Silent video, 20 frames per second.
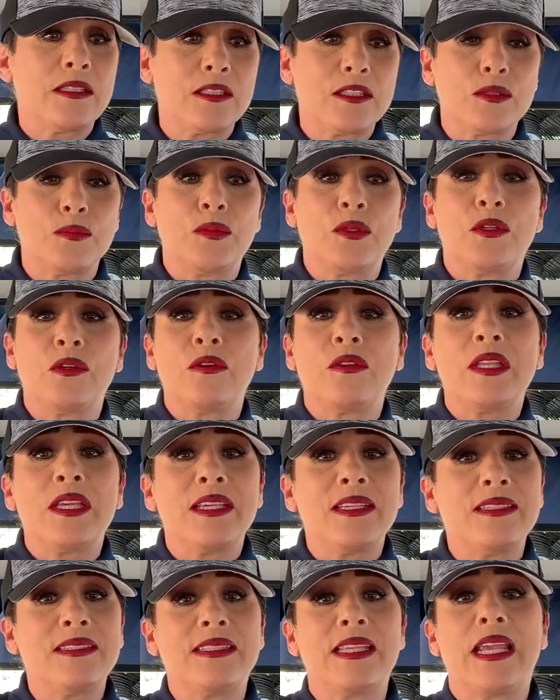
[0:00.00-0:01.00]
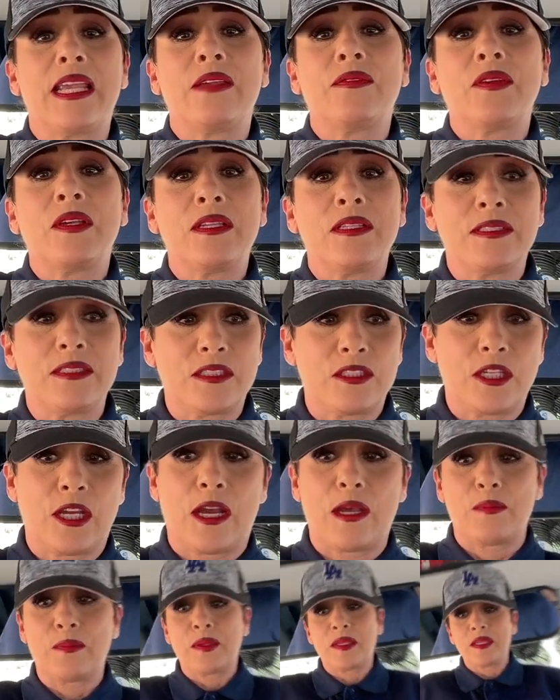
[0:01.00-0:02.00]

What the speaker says: smooth, safe stop.